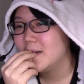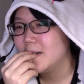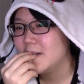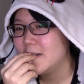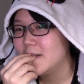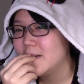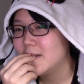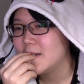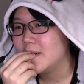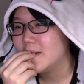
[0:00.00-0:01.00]

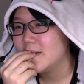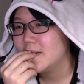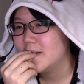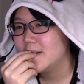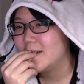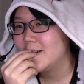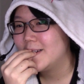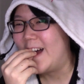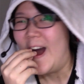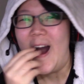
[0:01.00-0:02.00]

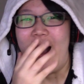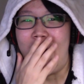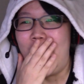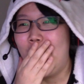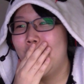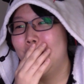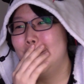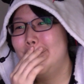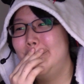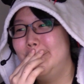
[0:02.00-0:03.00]

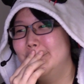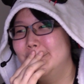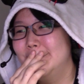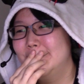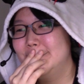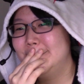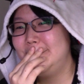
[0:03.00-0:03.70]
No one is speaking in this clip.